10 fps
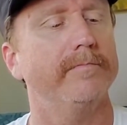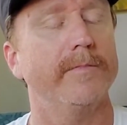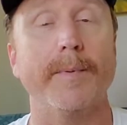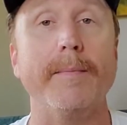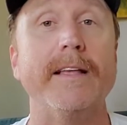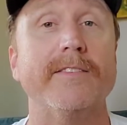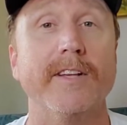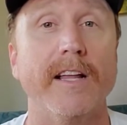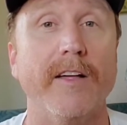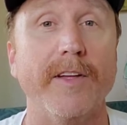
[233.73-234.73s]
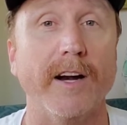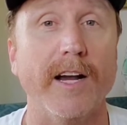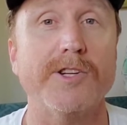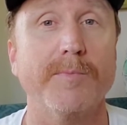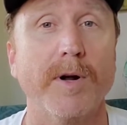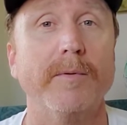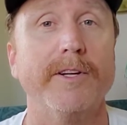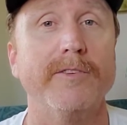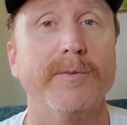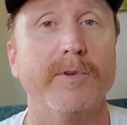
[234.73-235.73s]
But maybe it's still out there. I should probably
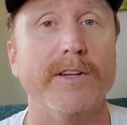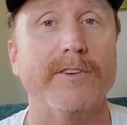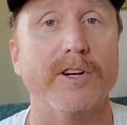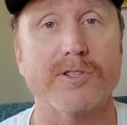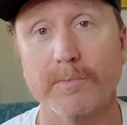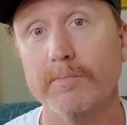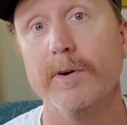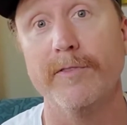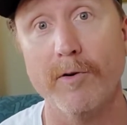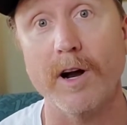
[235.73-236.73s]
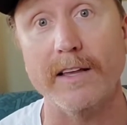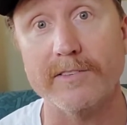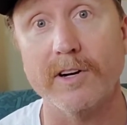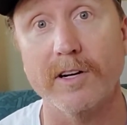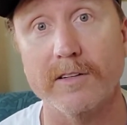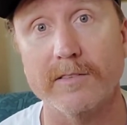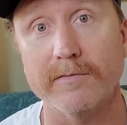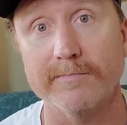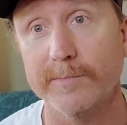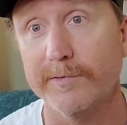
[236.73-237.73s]
do some research before I
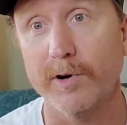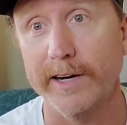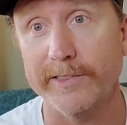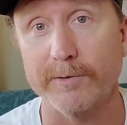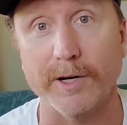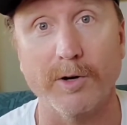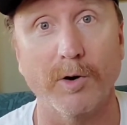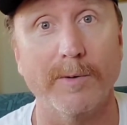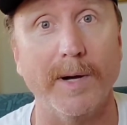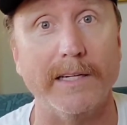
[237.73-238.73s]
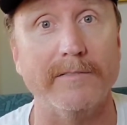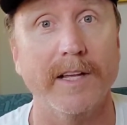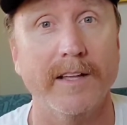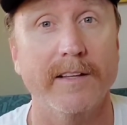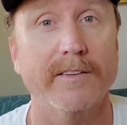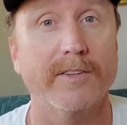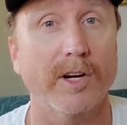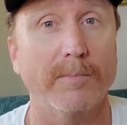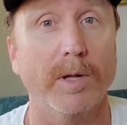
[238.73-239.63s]
hit the record button and start